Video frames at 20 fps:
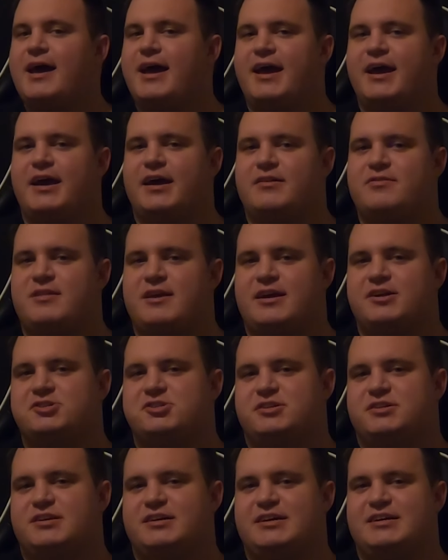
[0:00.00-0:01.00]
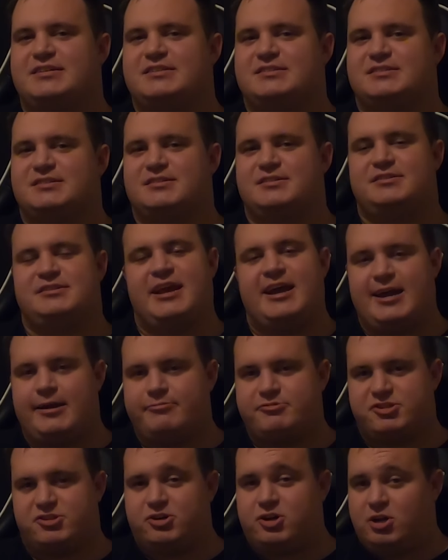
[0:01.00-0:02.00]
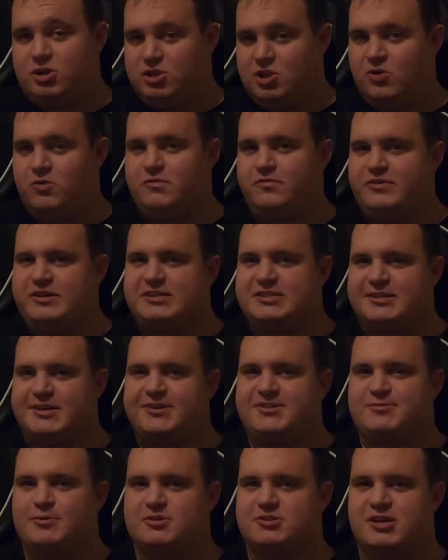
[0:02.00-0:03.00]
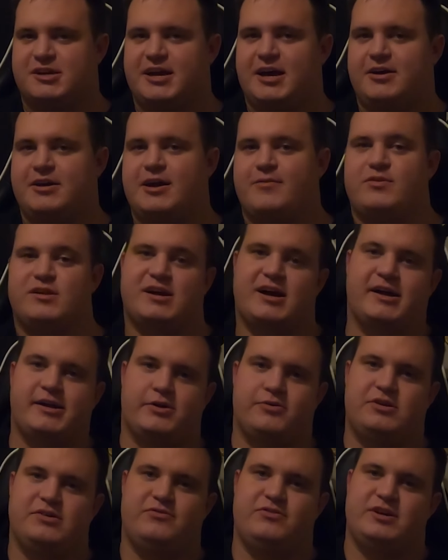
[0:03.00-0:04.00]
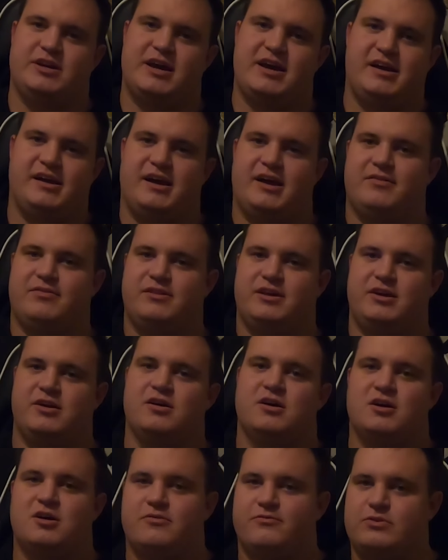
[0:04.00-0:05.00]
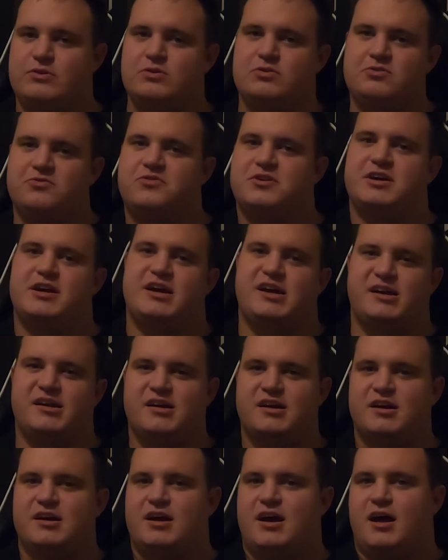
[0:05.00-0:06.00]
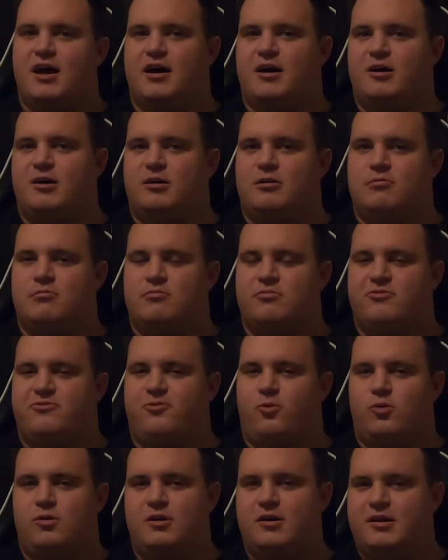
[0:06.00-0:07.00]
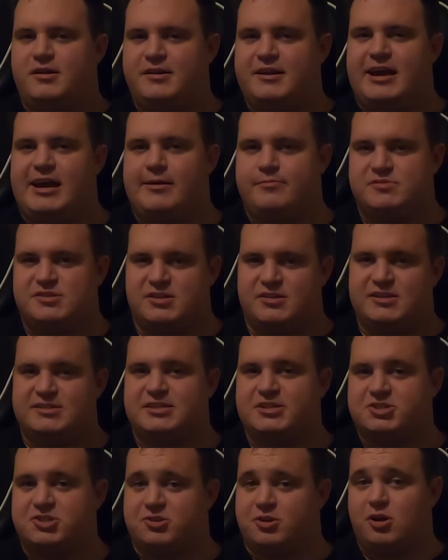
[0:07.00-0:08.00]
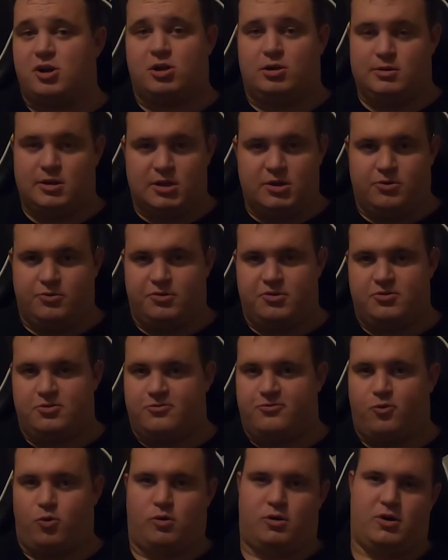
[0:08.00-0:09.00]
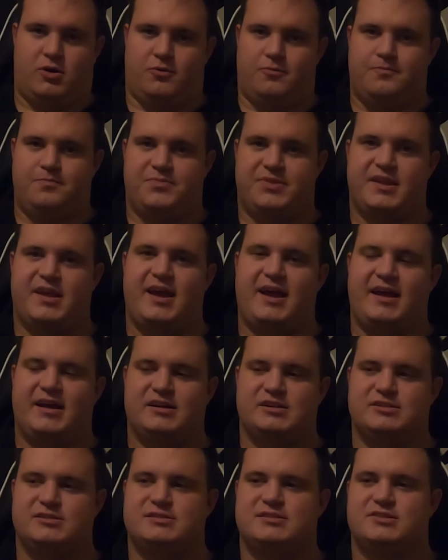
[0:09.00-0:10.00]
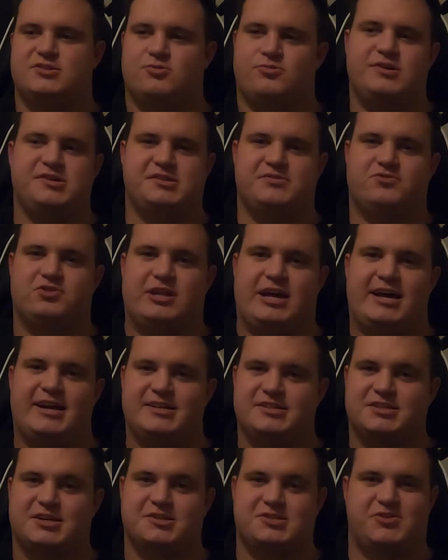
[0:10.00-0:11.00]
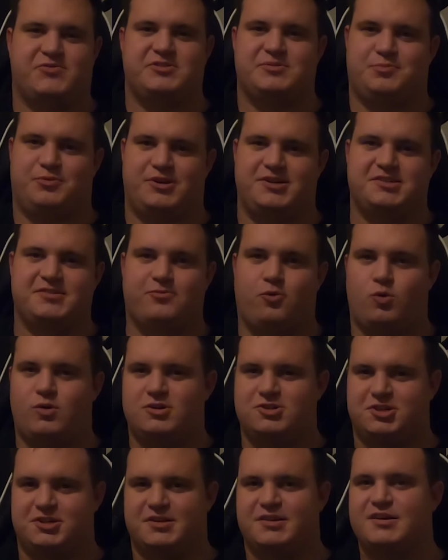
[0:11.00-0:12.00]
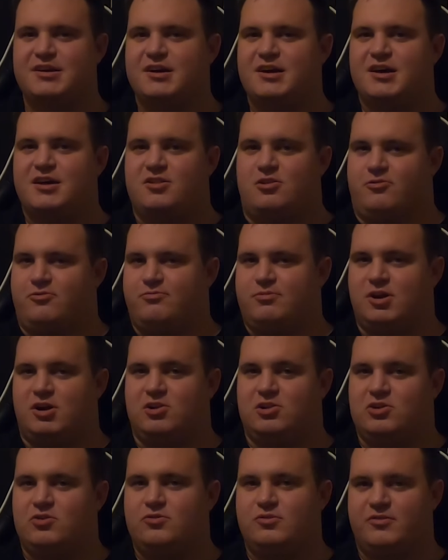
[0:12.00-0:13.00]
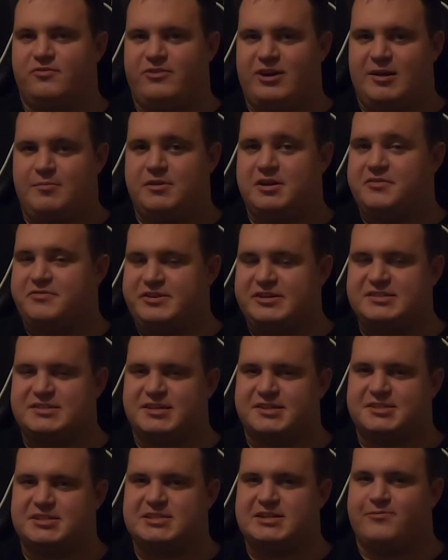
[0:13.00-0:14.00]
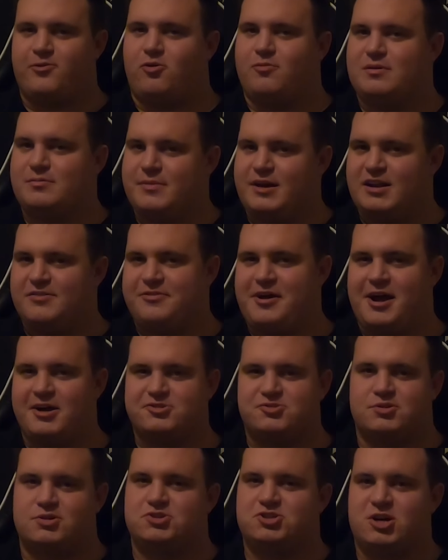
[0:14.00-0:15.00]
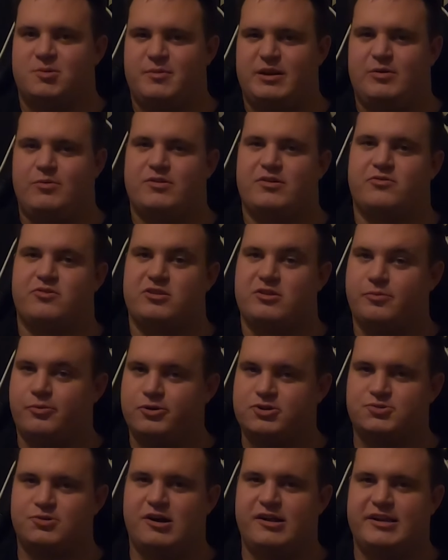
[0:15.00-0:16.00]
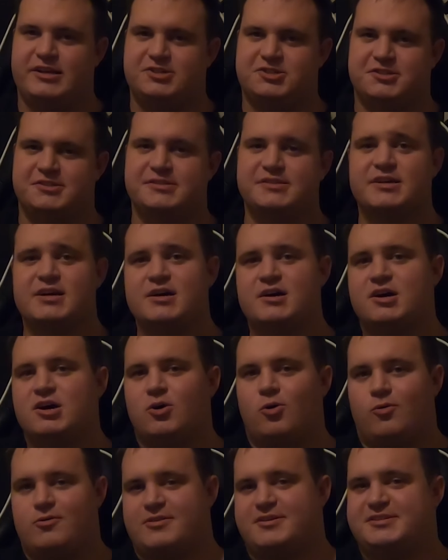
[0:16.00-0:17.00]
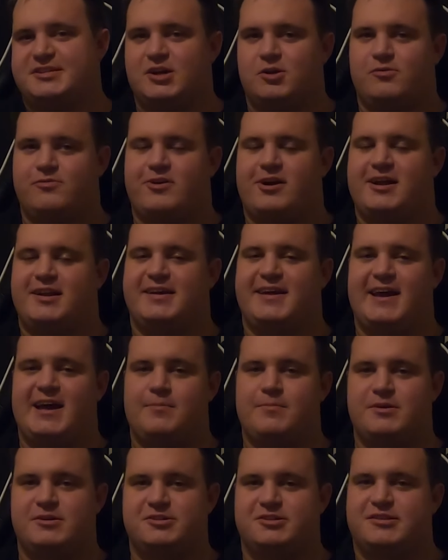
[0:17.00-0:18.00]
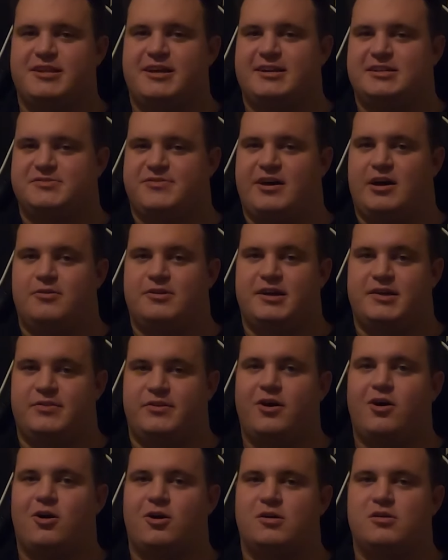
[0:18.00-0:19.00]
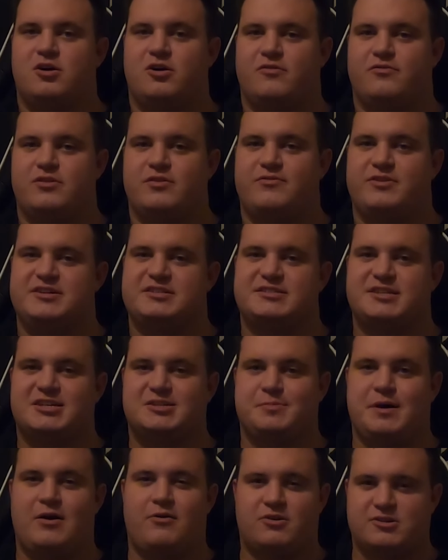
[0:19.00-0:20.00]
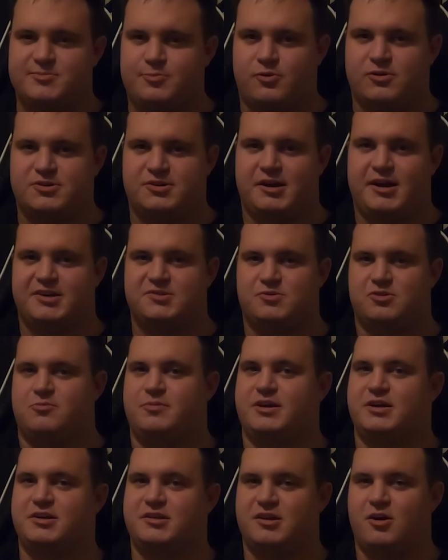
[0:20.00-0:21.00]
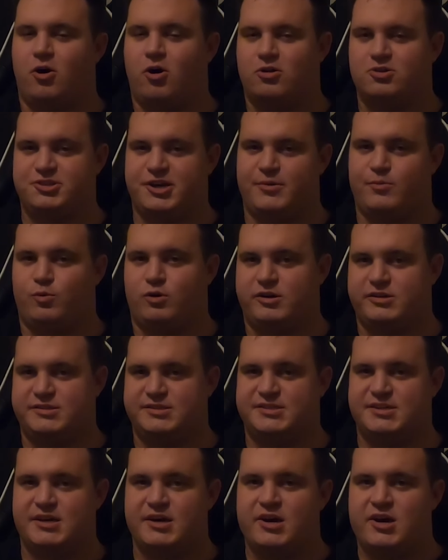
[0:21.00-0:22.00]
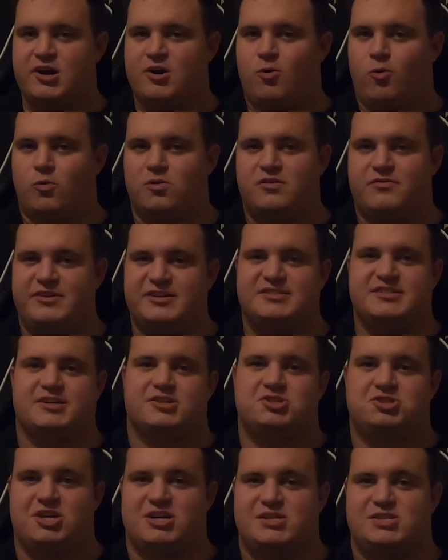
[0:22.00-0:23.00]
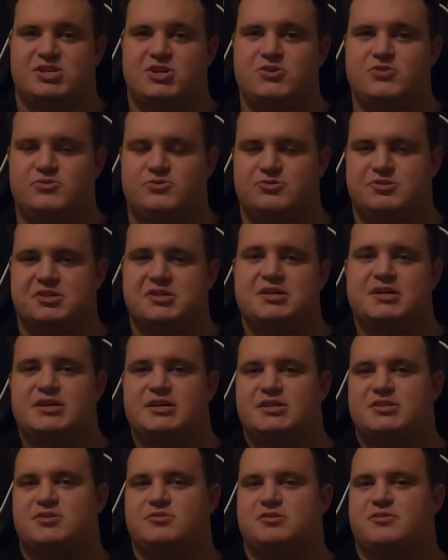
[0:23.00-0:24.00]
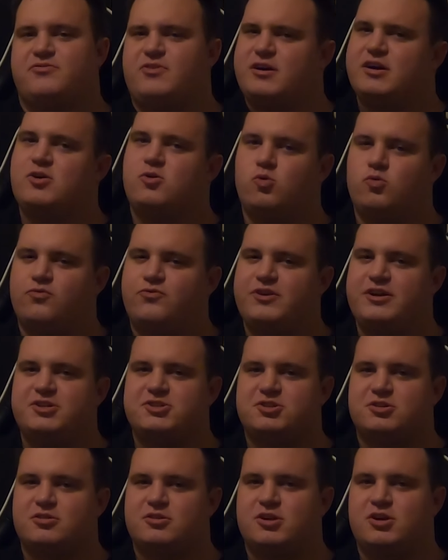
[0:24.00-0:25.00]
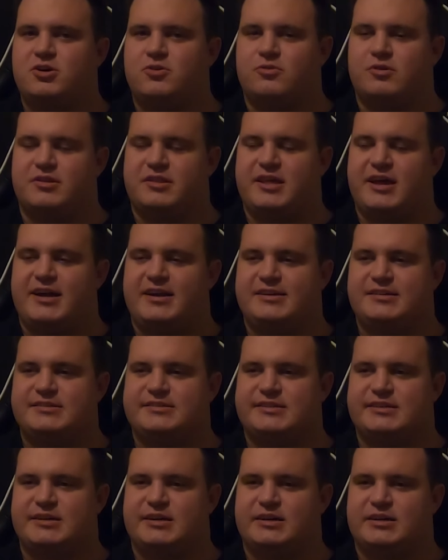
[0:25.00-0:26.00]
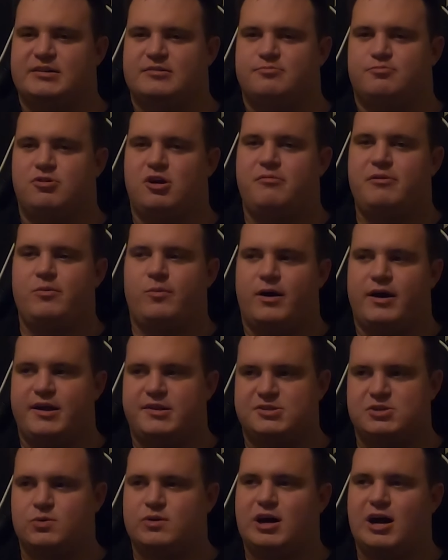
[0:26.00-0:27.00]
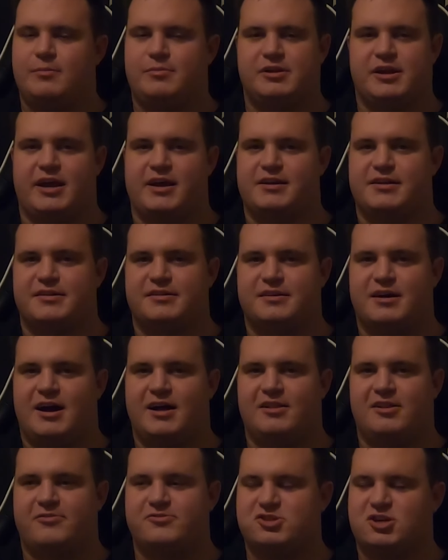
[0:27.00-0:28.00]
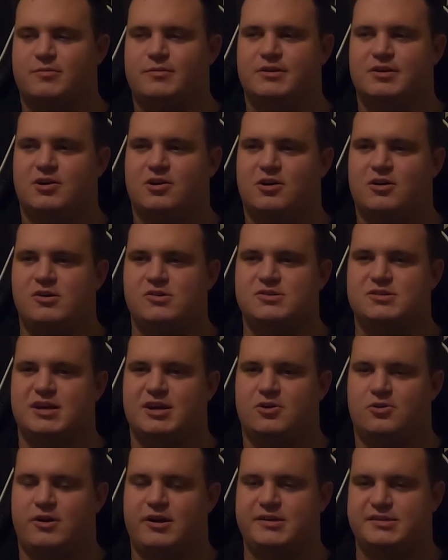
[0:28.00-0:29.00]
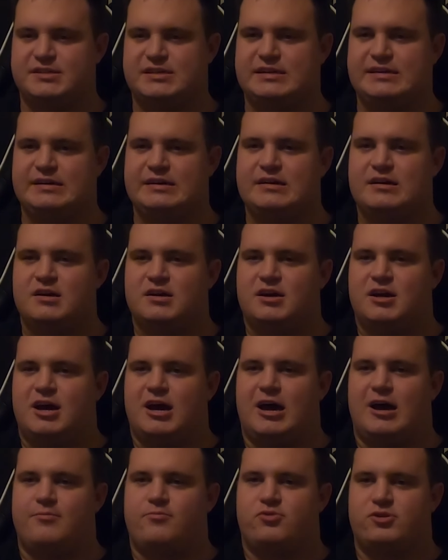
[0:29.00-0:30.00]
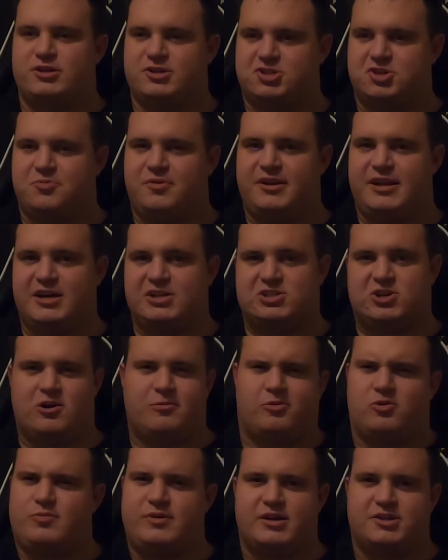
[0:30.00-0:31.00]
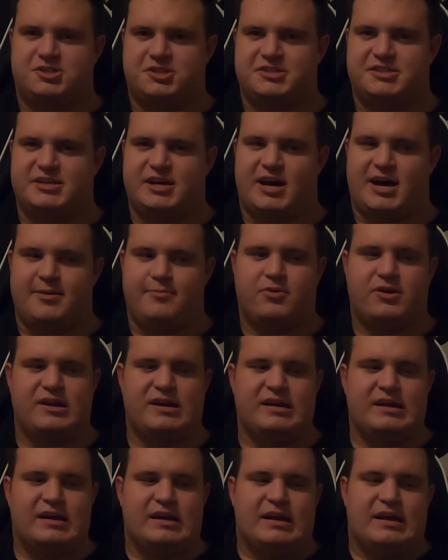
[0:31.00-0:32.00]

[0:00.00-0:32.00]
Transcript: And the engine is named the Cologne V6, which is like how you have the Coyote V8 and the Voodoo V8. Ford names this engine the Cologne, the 4.0. And the reason for that is because of its place of origin. The Cologne family of V6s have all been manufactured in Germany, whether they're the pushrod engines or the single overhead cam engine that is found in the heart of the V6 powered sport tracks, whether it be all Gen 1s or the V6 Gen 2s. So it's a very cool feature to know, and that is probably why it's so complicated. I love German cars like crazy. I'm pretty sure my next car will be a GTI, but